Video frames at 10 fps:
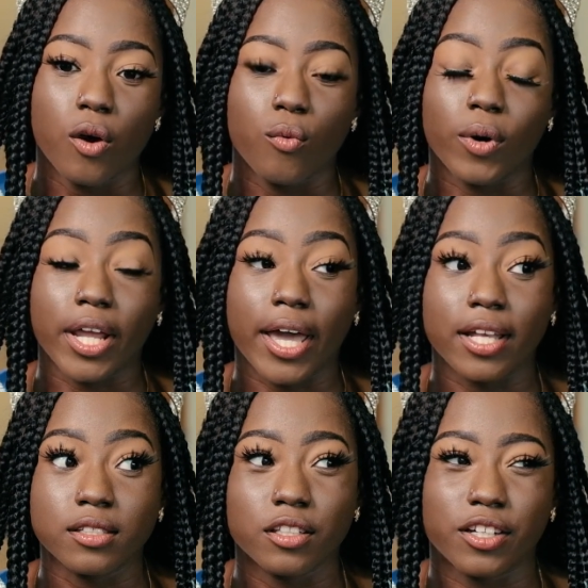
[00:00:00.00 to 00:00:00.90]
What I
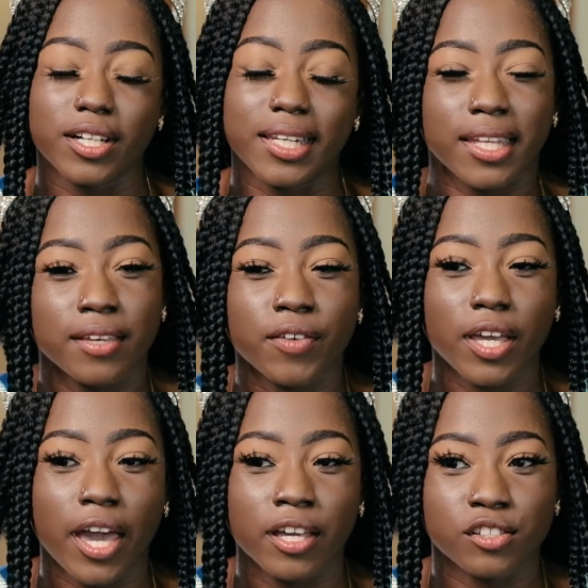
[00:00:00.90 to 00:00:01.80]
had to learn
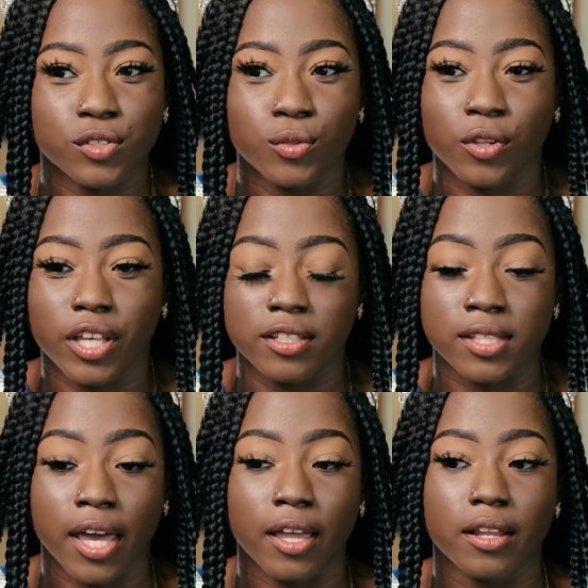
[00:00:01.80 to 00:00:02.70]
leaving high school is
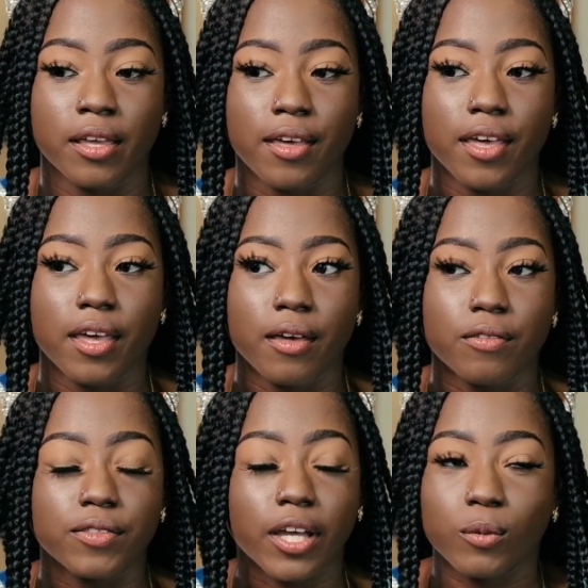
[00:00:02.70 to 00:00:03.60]
that
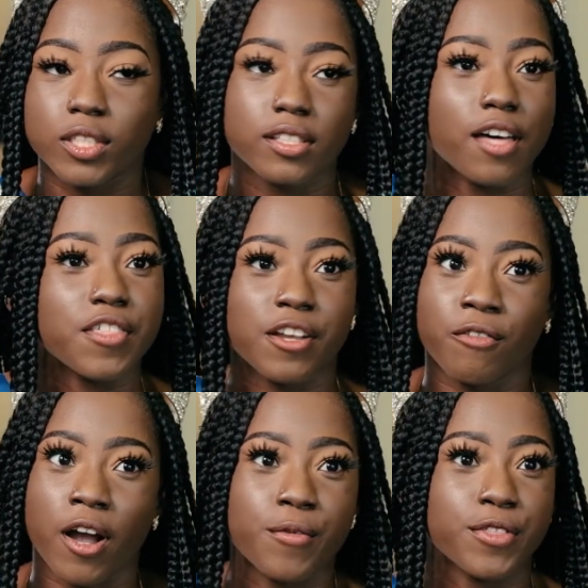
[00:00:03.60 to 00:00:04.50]
there was nothing
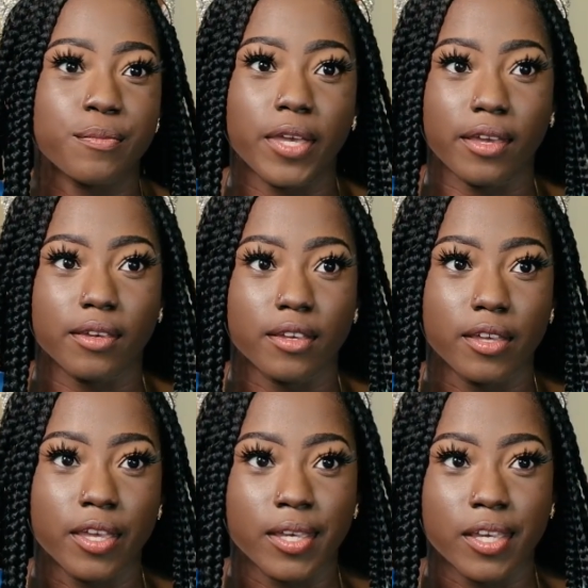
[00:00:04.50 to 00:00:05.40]
wrong with me.
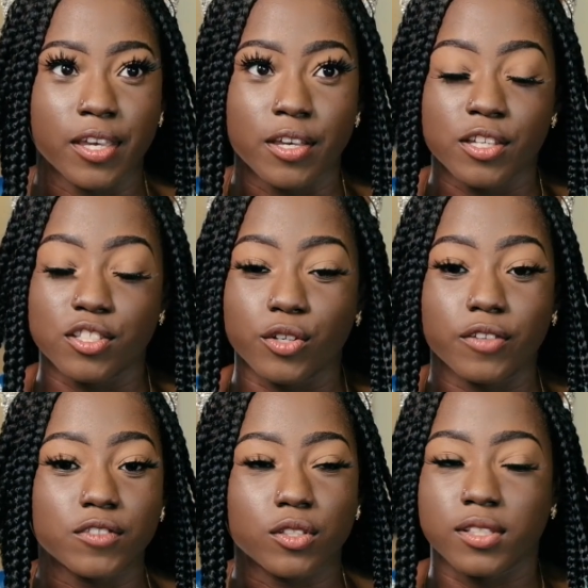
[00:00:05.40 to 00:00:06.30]
So
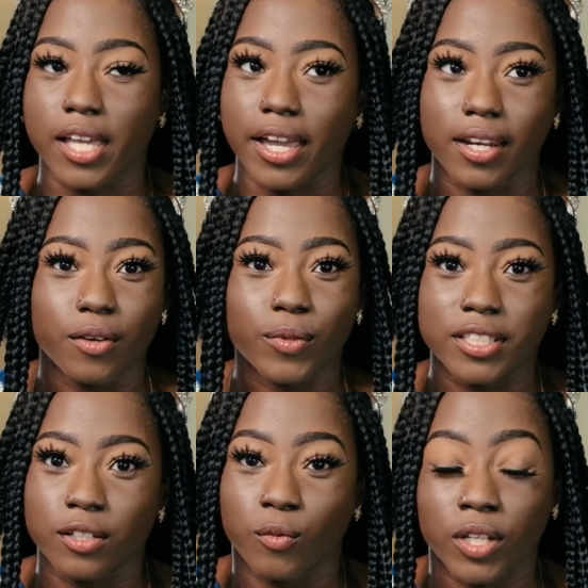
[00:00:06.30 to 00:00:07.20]
if society
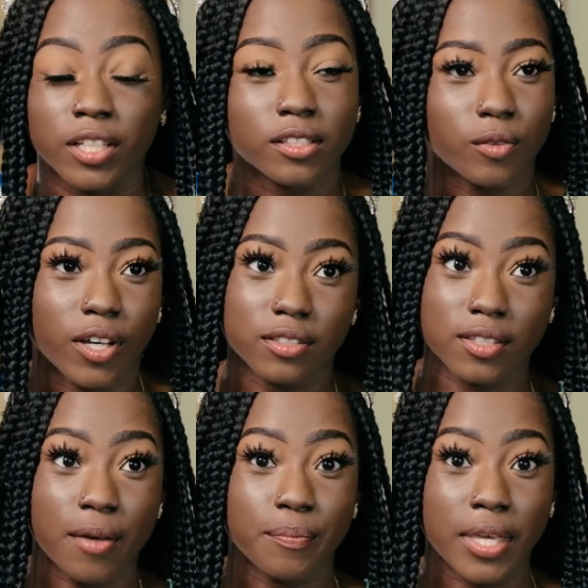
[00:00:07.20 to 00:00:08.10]
wasn't willing to
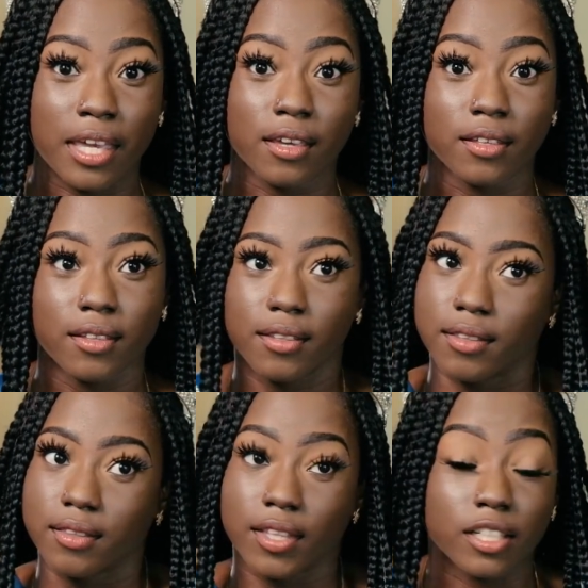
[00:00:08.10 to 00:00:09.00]
accept me,
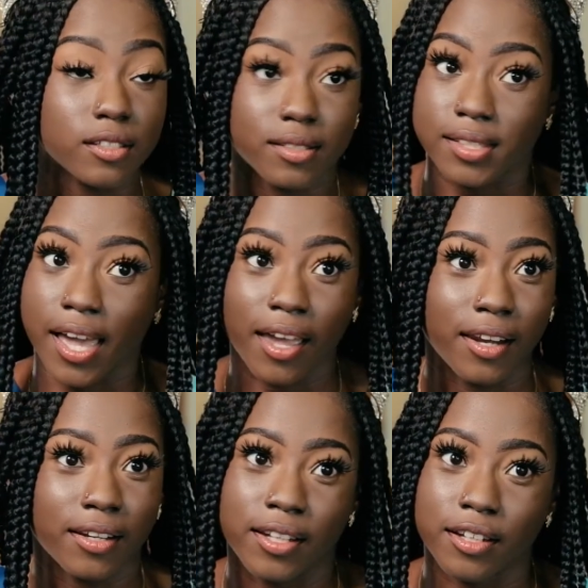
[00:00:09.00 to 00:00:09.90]
then
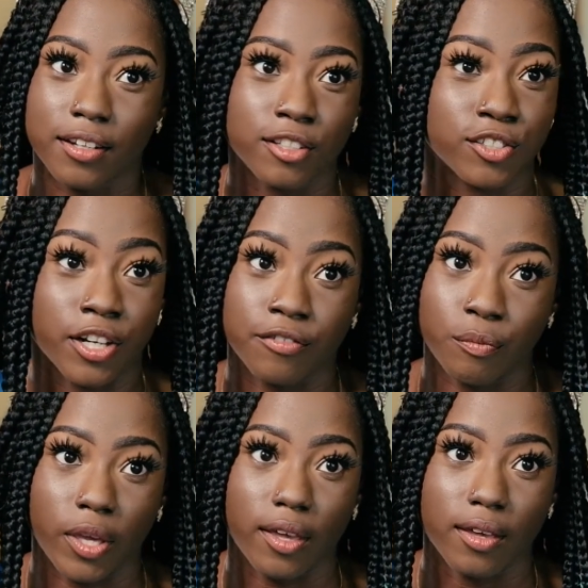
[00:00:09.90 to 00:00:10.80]
society didn't deserve me.